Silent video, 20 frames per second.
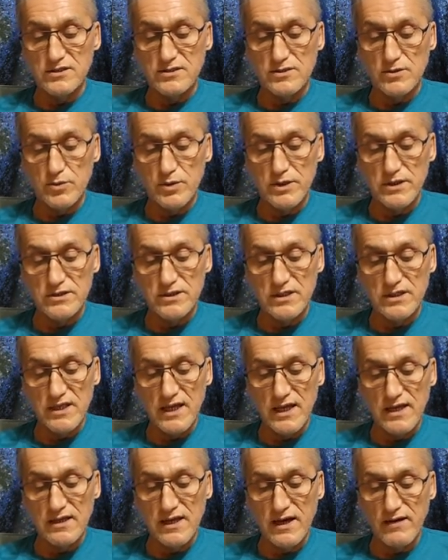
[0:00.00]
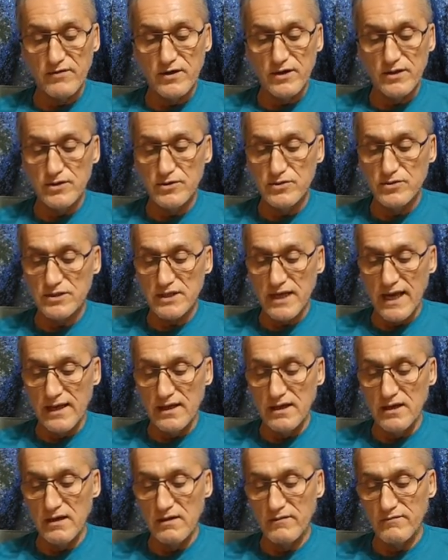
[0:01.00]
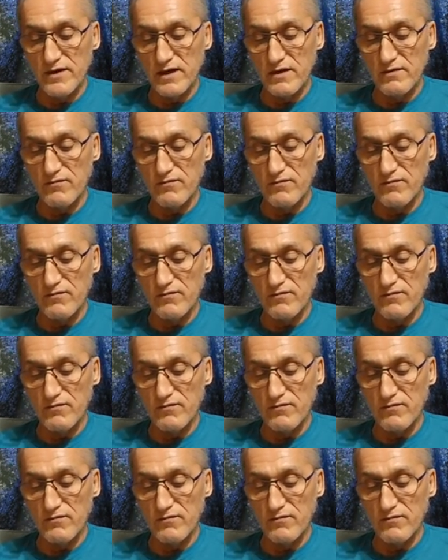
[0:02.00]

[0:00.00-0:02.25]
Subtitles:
You have to want it. You have to believe in it.